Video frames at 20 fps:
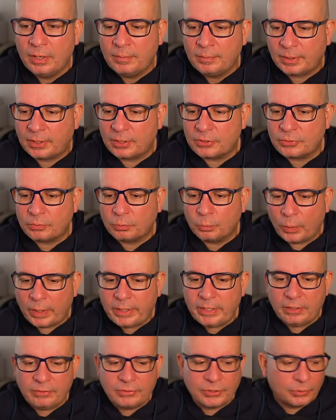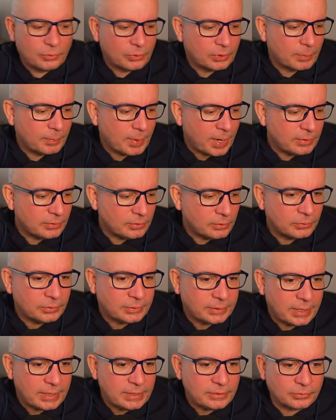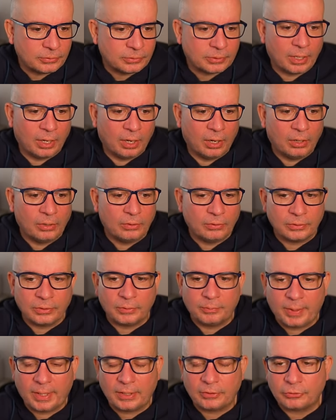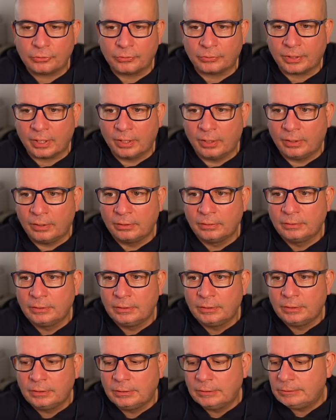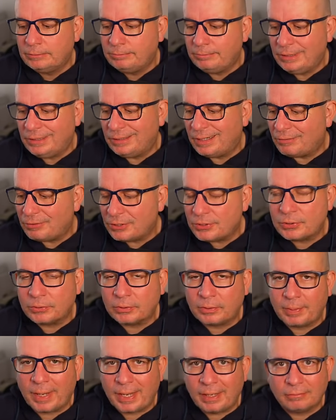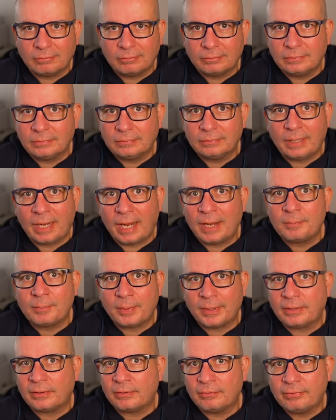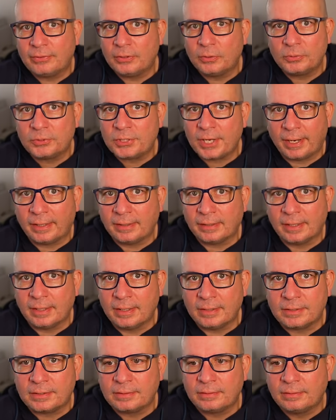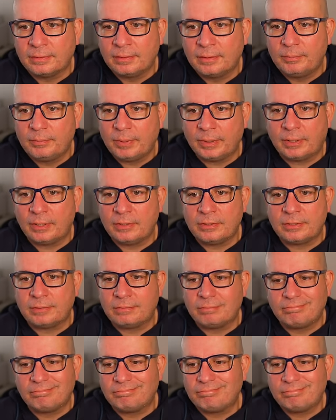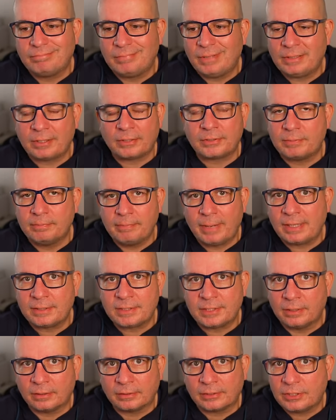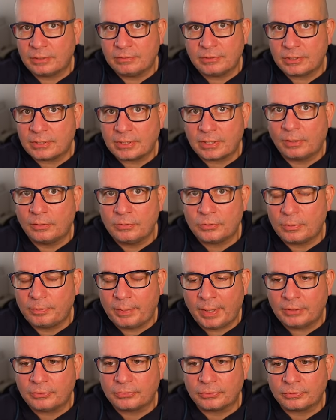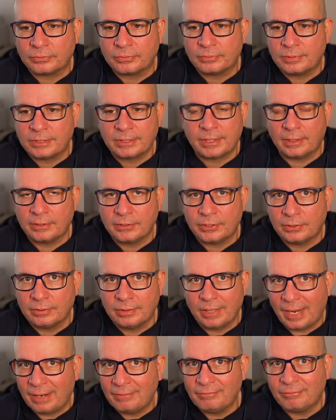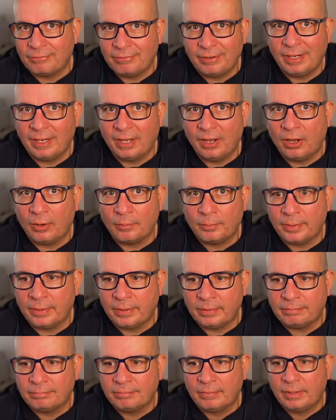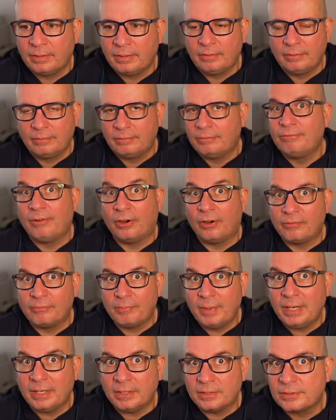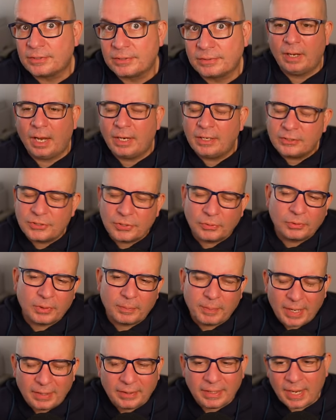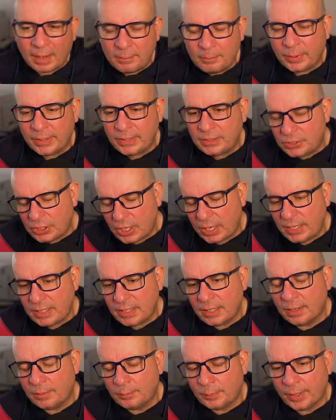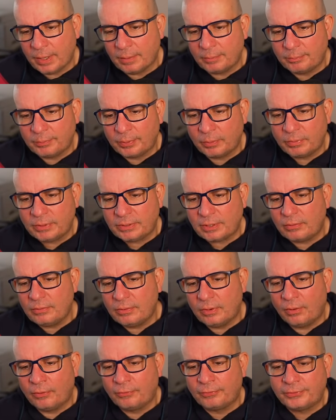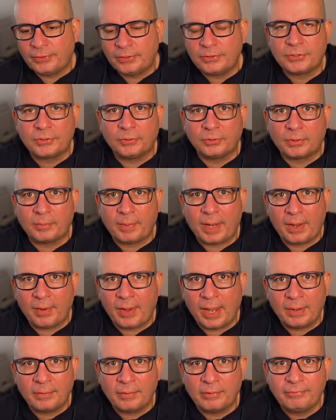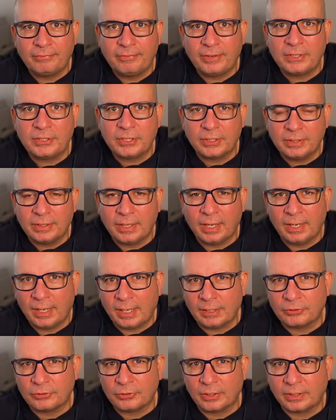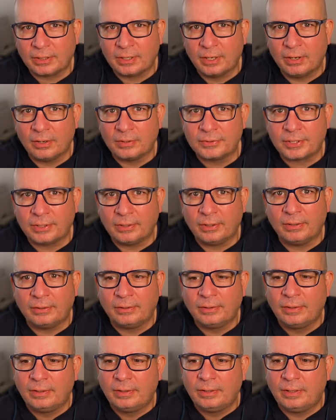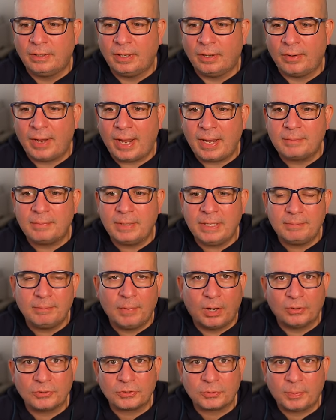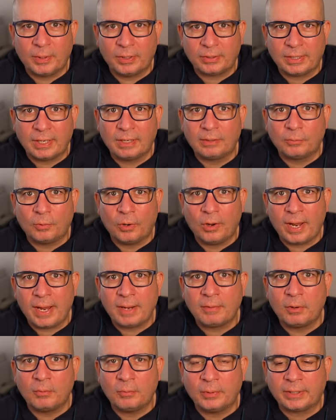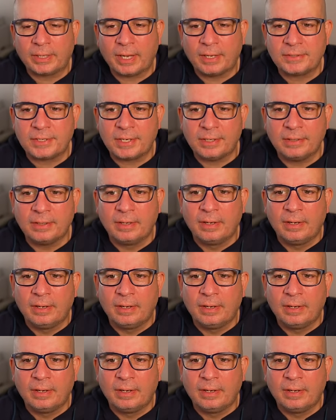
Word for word: Because when you talk about your diesel car or your petrol car, you never talk about how big the fuel tank is, because it doesn't matter, because you just go to a petrol station and fill it up in 5 minutes. And you talk about the MPG a bit, but we don't often talk about how efficient electric cars are, you know, how many miles per kilowatt hour we're getting.